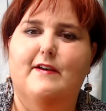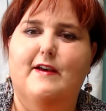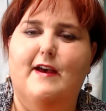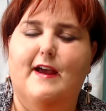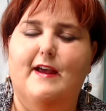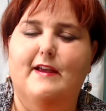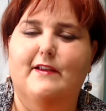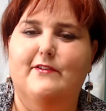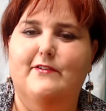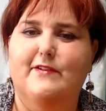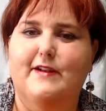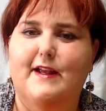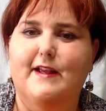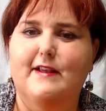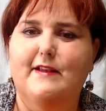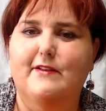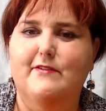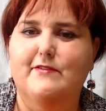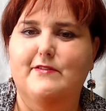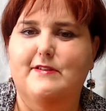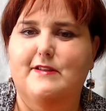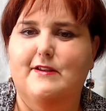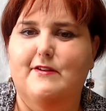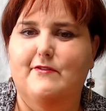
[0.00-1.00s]
Ehlers
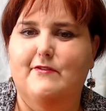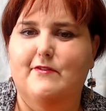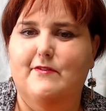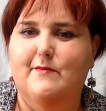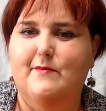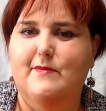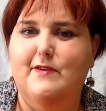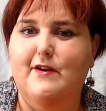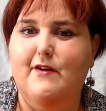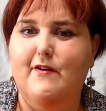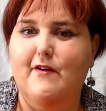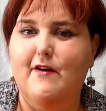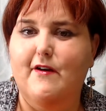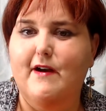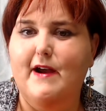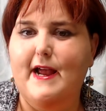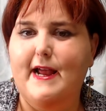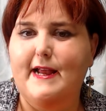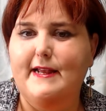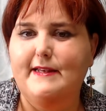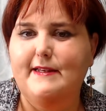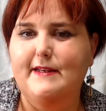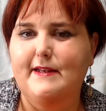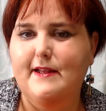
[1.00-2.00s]
Danlos syndrome, there are
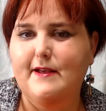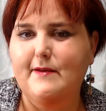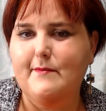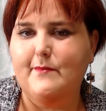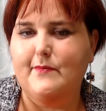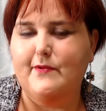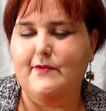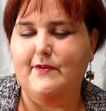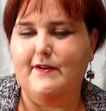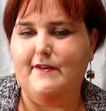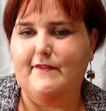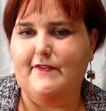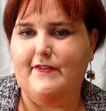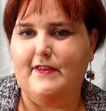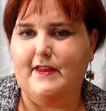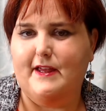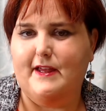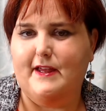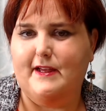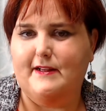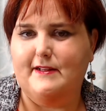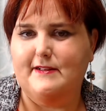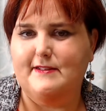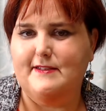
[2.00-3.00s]
a number of
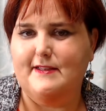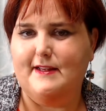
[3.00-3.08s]
things